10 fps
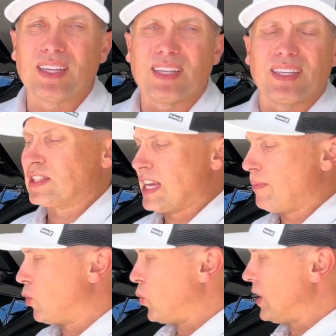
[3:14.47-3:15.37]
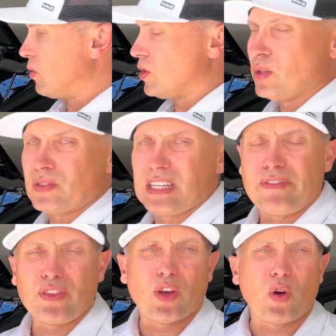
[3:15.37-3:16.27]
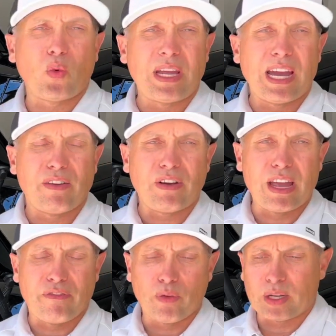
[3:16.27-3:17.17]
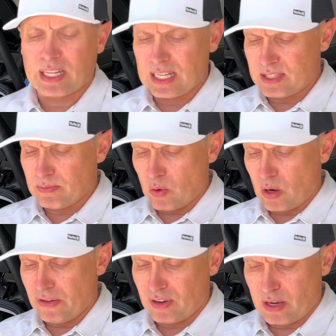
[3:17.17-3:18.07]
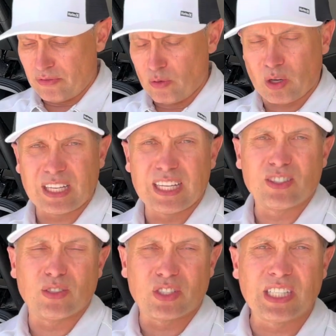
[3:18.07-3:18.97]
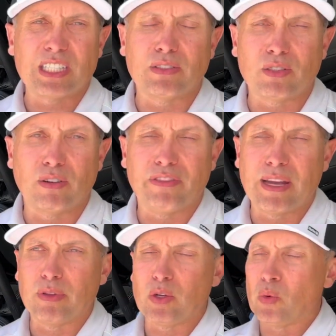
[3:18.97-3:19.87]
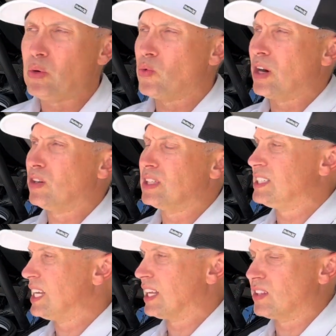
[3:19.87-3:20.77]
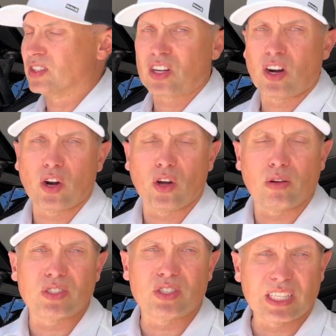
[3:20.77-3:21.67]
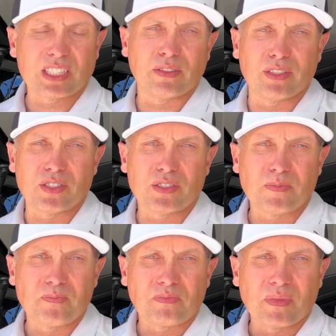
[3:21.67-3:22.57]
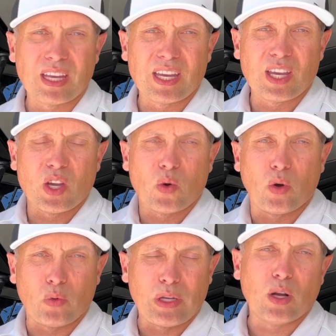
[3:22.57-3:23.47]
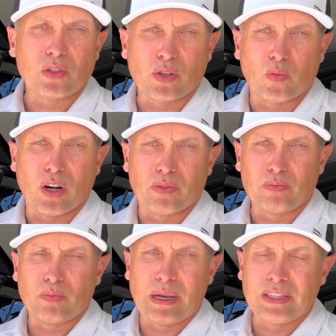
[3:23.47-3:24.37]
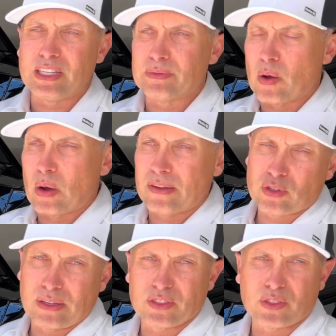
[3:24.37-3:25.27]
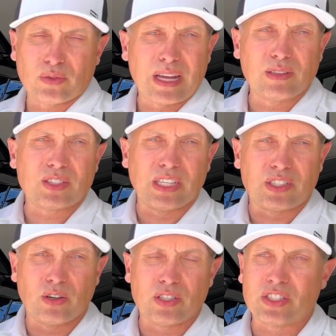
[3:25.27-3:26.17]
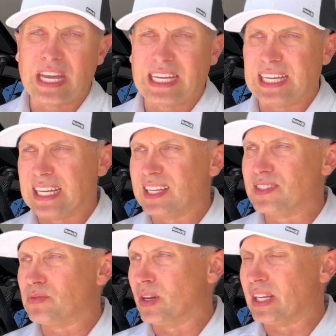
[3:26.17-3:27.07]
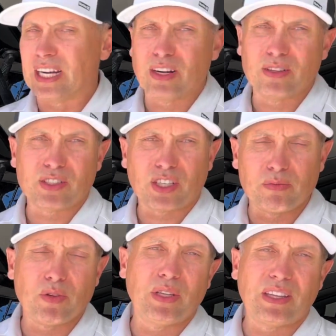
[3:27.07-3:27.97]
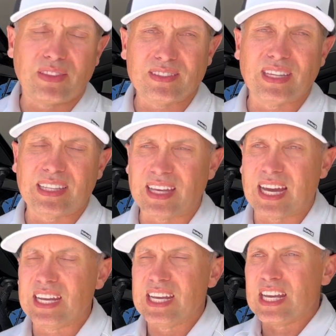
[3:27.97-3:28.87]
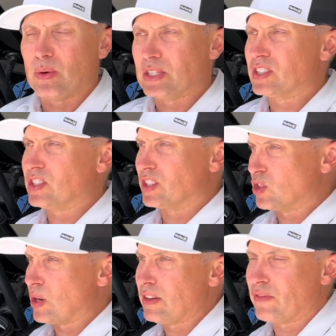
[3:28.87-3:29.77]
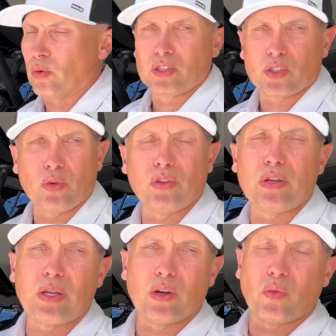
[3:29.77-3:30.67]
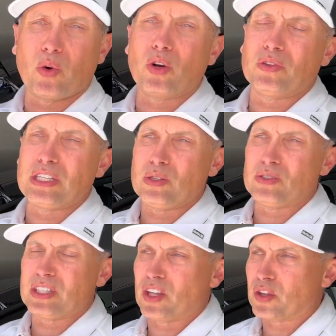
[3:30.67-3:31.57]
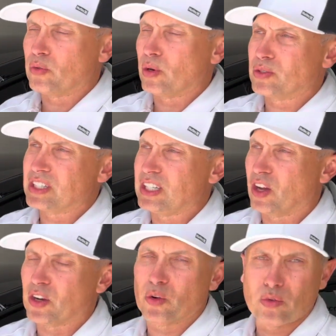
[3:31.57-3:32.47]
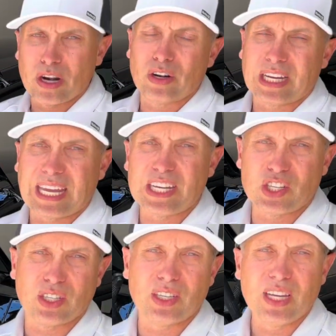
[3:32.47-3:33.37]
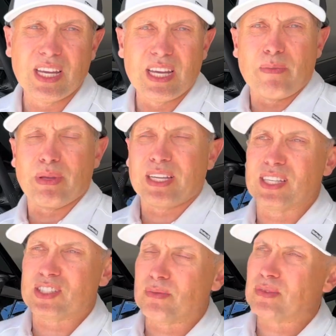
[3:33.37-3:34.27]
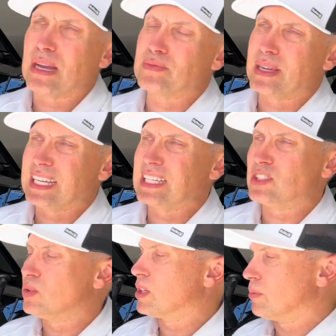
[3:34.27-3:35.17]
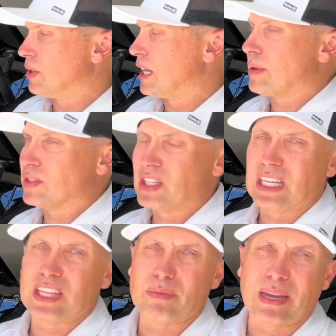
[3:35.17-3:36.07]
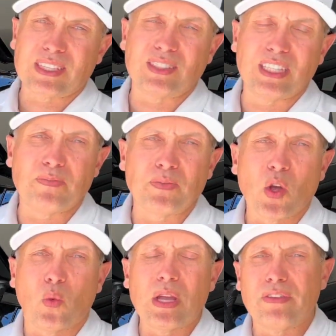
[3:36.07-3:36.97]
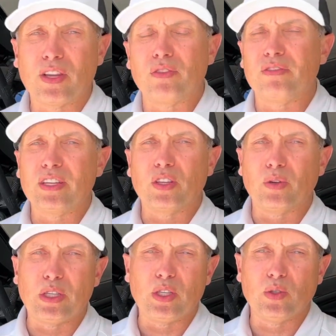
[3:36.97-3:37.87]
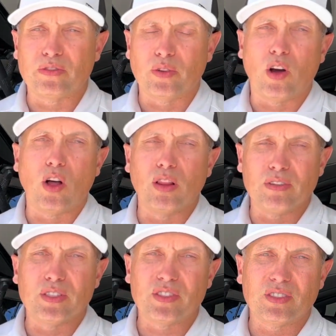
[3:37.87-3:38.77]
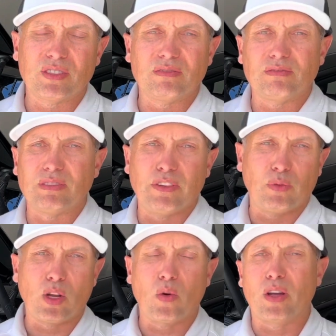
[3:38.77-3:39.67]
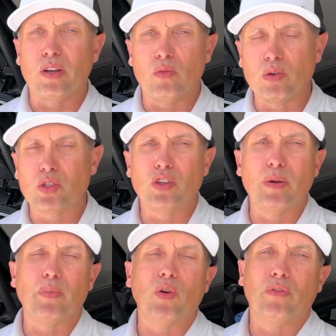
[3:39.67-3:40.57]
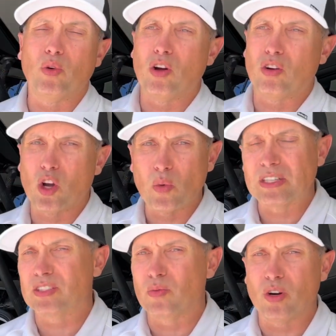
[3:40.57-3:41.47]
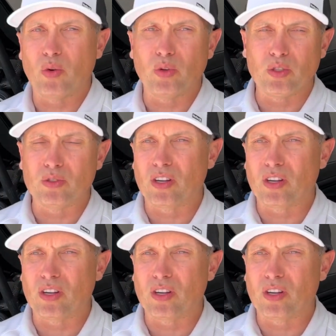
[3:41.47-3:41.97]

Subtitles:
For example, we don't use, even though I have 4 kids, my wife and I have 4 kids, and there's 6 of us in our family, we rarely take this car, all 6 of us, when we go somewhere. Mainly my wife drives us around. It's her just taking kids, running errands, commuting, things like that, which this does great for. So really we're only using the third row seat on a rare occasion because sometimes my kids do complain about sitting in the back seat. We have another vehicle that we use for all of us if we're going on a road trip or if we're all going somewhere. We'll use we